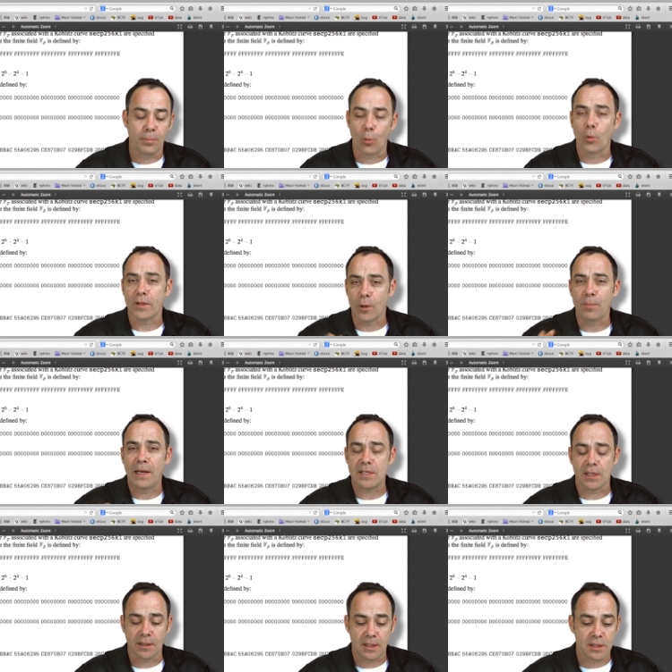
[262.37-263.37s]
But what they're
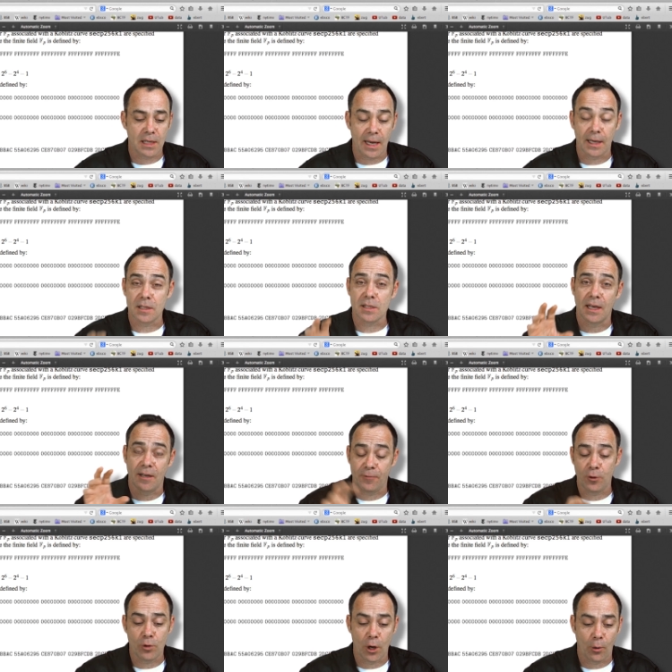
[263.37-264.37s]
basically saying is that
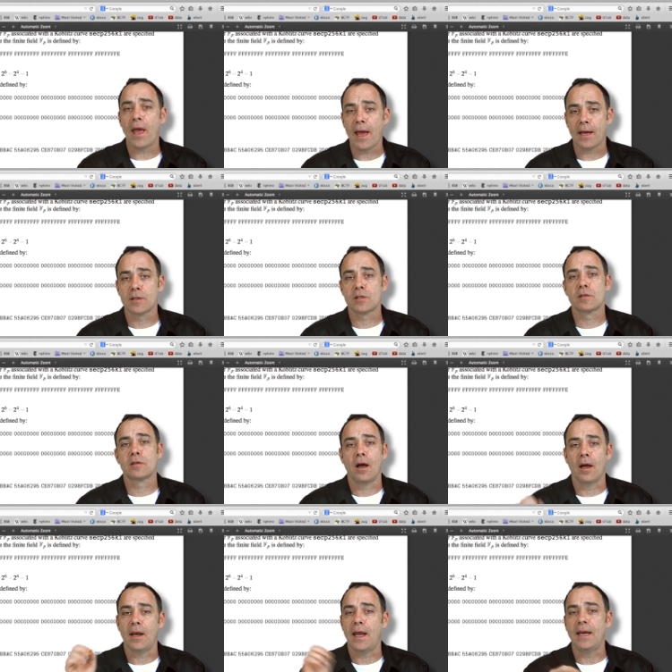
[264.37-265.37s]
if you know x
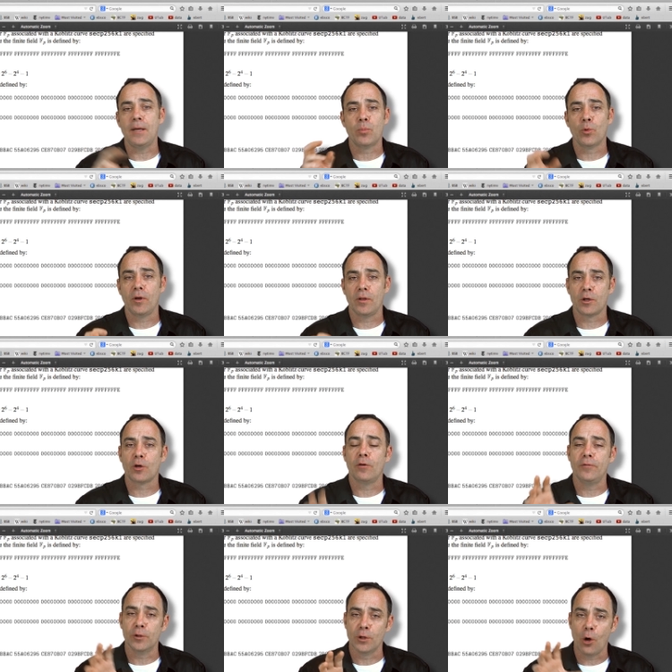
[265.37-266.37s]
on any point of the
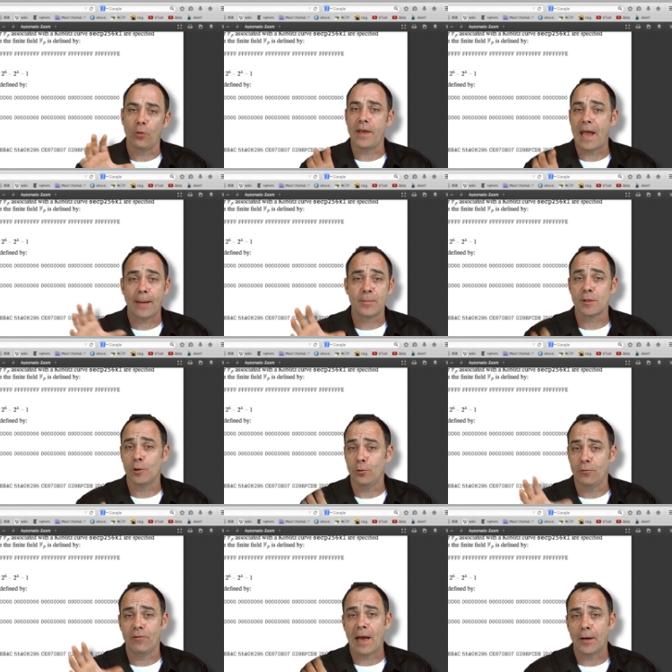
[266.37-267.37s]
curve, you'll know the
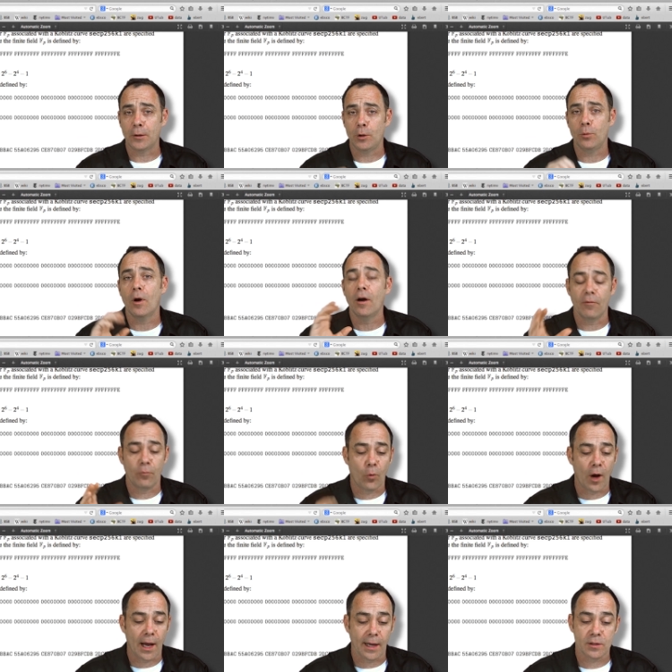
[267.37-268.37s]
absolute value of y.